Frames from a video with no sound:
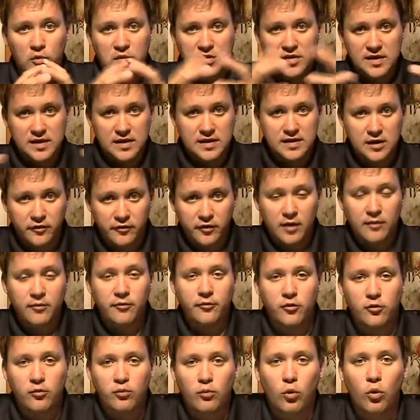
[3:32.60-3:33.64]
itself up
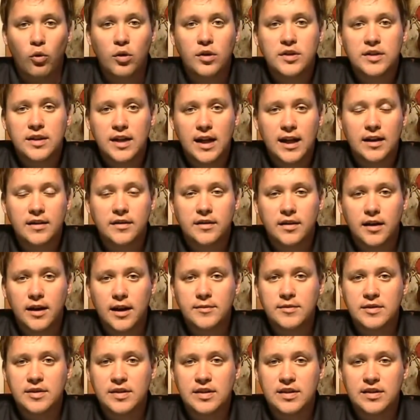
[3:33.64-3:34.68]
for more
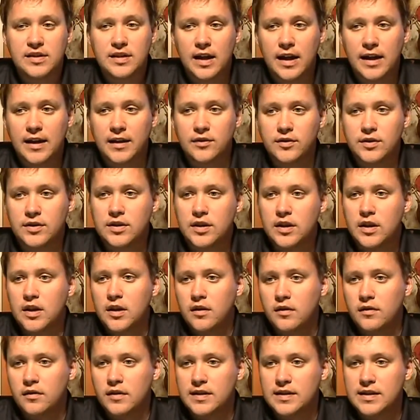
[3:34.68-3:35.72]
types of styles.
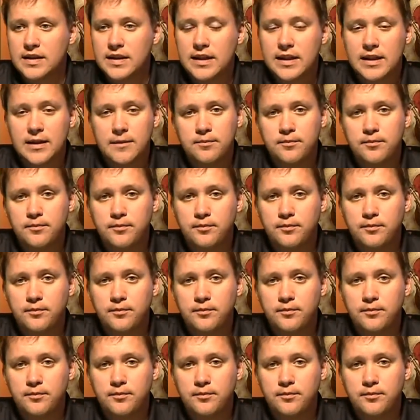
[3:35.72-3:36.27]
Listen again.